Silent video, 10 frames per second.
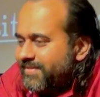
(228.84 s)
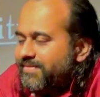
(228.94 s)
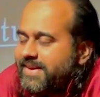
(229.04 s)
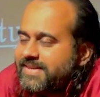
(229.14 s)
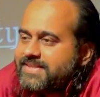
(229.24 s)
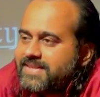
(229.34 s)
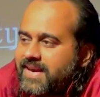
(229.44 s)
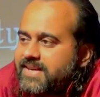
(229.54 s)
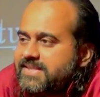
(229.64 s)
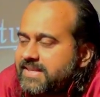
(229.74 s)
When it
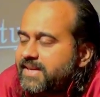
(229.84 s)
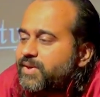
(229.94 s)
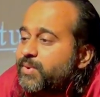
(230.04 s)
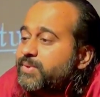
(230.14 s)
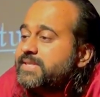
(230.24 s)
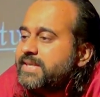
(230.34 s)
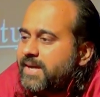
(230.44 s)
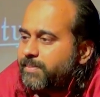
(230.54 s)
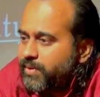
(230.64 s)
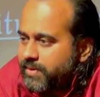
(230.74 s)
starts
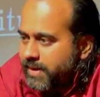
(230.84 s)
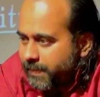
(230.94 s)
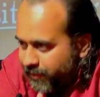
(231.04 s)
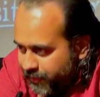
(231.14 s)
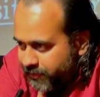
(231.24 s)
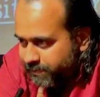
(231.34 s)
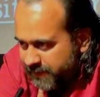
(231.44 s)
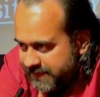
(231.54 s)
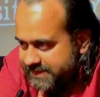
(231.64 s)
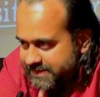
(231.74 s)
encroaching upon your
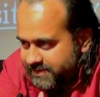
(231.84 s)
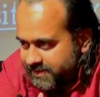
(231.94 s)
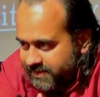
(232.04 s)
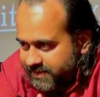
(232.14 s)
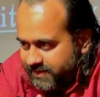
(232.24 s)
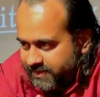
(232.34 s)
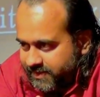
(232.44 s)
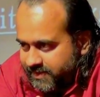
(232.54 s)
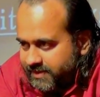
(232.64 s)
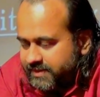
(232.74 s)
peace,
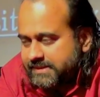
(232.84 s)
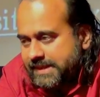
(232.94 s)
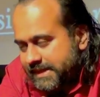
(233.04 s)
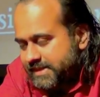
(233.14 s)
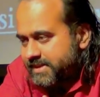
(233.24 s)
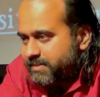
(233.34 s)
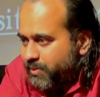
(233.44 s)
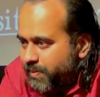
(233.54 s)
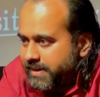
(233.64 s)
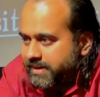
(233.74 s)
that is the
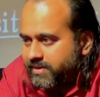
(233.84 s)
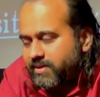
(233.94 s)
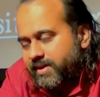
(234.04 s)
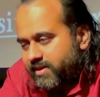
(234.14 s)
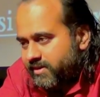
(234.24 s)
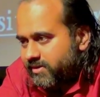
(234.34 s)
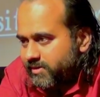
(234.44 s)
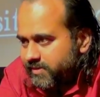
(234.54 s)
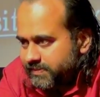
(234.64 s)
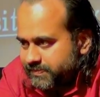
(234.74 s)
moment to let it
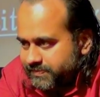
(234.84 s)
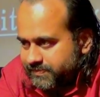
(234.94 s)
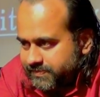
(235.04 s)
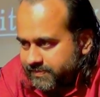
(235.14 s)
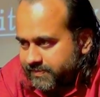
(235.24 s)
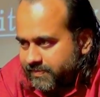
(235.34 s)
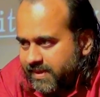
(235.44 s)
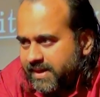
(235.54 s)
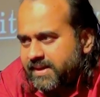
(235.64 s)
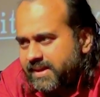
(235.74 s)
go.
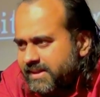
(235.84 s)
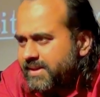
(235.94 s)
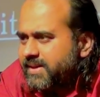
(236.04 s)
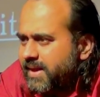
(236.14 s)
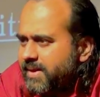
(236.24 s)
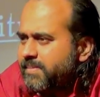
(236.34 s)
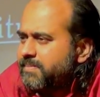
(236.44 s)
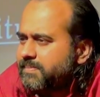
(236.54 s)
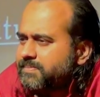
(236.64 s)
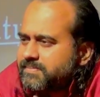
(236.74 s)
Till the
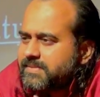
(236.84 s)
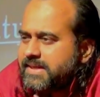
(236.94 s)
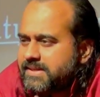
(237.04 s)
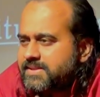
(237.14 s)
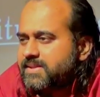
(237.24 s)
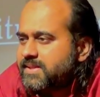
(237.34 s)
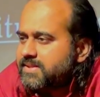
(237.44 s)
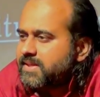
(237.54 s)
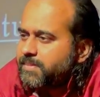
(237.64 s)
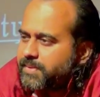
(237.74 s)
time it is
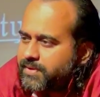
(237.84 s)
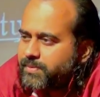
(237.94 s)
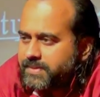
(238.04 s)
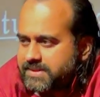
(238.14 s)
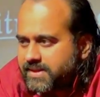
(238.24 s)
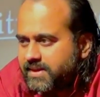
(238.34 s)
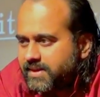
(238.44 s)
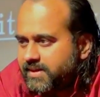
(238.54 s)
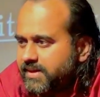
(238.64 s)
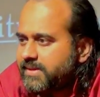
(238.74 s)
just keeping you
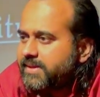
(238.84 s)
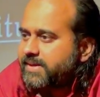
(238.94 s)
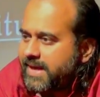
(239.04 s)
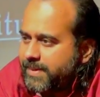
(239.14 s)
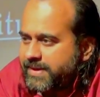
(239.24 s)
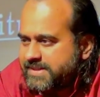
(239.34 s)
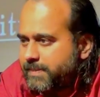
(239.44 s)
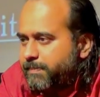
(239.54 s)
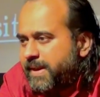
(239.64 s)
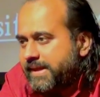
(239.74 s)
busy, till the time it is
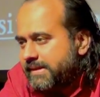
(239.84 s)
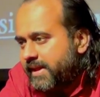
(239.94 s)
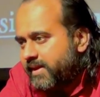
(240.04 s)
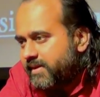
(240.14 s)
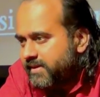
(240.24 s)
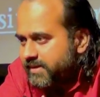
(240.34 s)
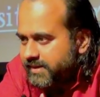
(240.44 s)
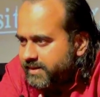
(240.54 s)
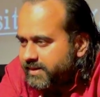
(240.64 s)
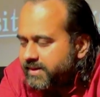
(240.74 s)
a plaything,
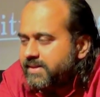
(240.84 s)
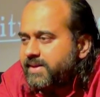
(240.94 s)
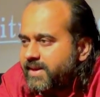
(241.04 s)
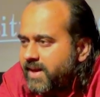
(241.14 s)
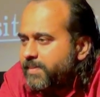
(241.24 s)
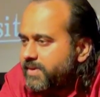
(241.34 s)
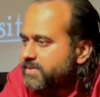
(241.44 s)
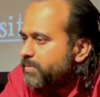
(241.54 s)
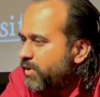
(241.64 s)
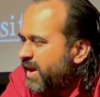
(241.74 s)
till the time it
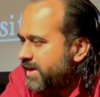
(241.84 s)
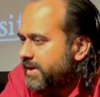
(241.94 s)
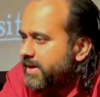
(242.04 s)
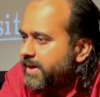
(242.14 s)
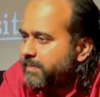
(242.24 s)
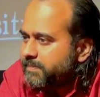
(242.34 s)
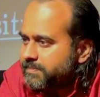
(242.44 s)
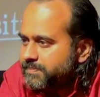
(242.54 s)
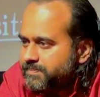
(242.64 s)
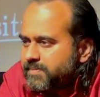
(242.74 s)
is more like a game,
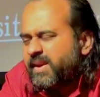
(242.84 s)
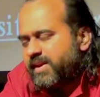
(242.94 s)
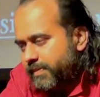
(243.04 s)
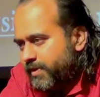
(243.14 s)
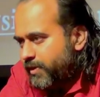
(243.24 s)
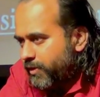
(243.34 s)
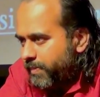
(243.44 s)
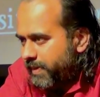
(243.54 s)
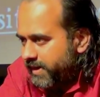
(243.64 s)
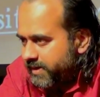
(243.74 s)
remain
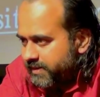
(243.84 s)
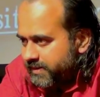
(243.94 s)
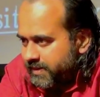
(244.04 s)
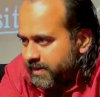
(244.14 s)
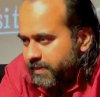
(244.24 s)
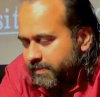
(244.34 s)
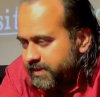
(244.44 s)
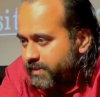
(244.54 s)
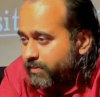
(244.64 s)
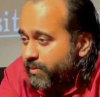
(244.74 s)
occupied.
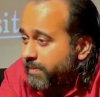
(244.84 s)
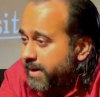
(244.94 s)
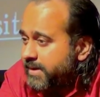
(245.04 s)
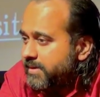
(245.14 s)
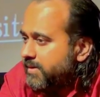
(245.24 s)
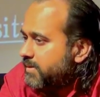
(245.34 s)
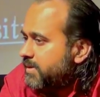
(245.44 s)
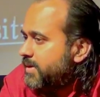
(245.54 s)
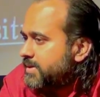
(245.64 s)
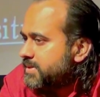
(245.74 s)
But the moment
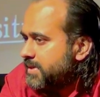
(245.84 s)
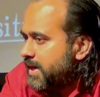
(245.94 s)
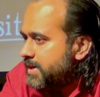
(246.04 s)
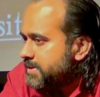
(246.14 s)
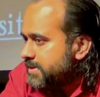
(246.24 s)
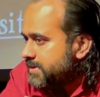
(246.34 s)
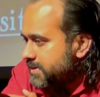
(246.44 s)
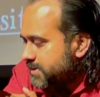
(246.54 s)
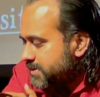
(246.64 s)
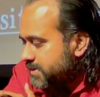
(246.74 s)
it starts
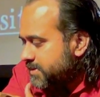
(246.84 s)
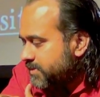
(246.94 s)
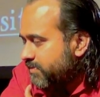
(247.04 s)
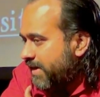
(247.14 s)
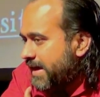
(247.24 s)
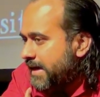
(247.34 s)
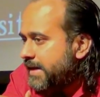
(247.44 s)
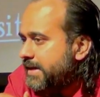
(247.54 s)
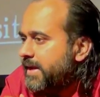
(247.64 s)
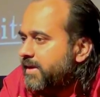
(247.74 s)

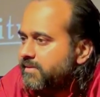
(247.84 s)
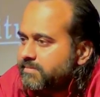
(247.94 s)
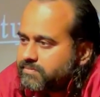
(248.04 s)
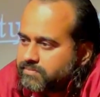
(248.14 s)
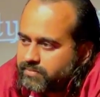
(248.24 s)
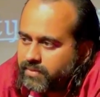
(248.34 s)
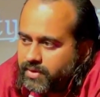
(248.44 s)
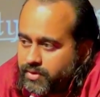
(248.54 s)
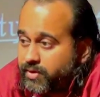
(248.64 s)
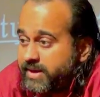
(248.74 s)
violating
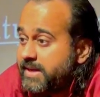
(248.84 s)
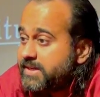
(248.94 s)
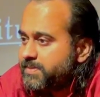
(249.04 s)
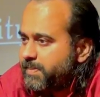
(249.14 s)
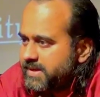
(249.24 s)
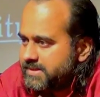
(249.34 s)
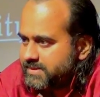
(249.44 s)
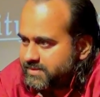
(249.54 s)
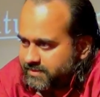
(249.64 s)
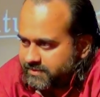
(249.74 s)
your inner space,